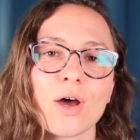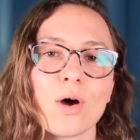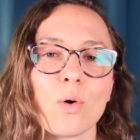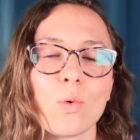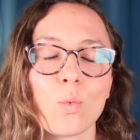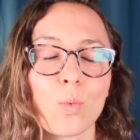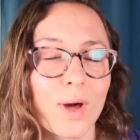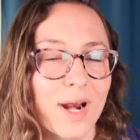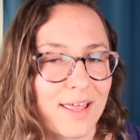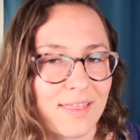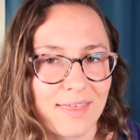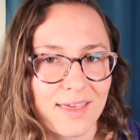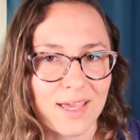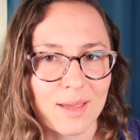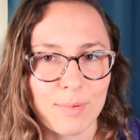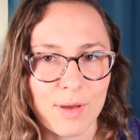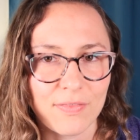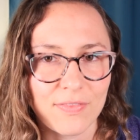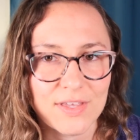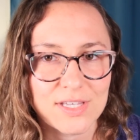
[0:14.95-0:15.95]
what I think
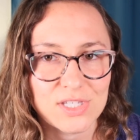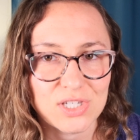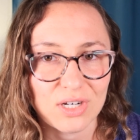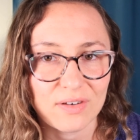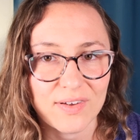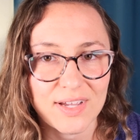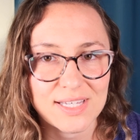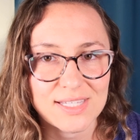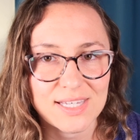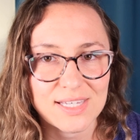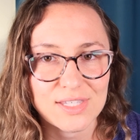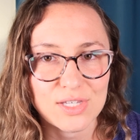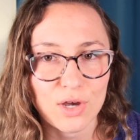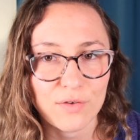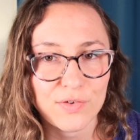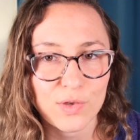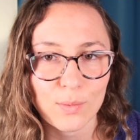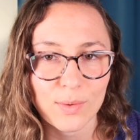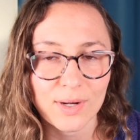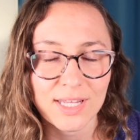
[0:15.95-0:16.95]
about this service. So
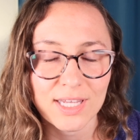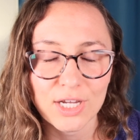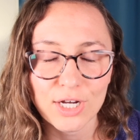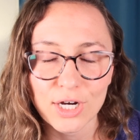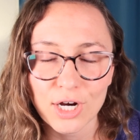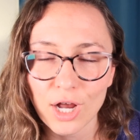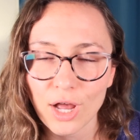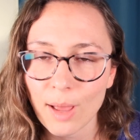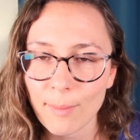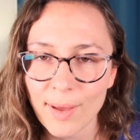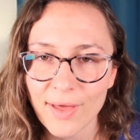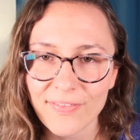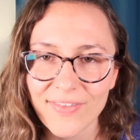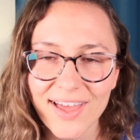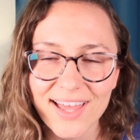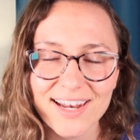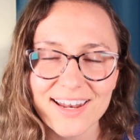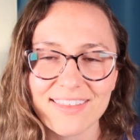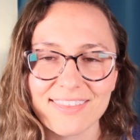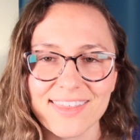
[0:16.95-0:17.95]
if you wanna hear about
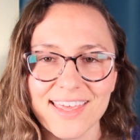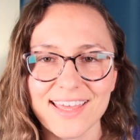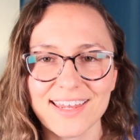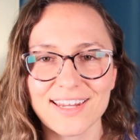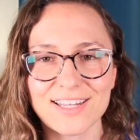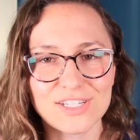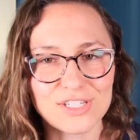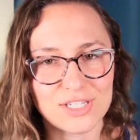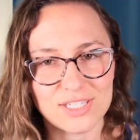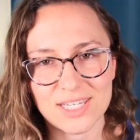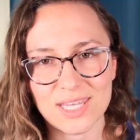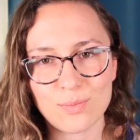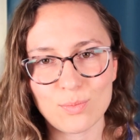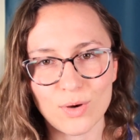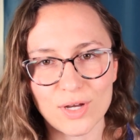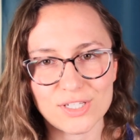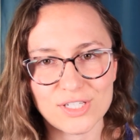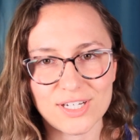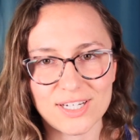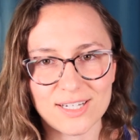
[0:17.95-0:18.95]
that, then just keep
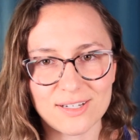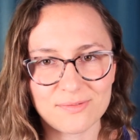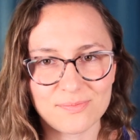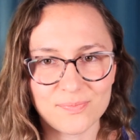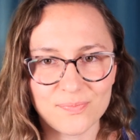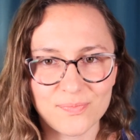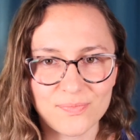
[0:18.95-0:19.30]
watching.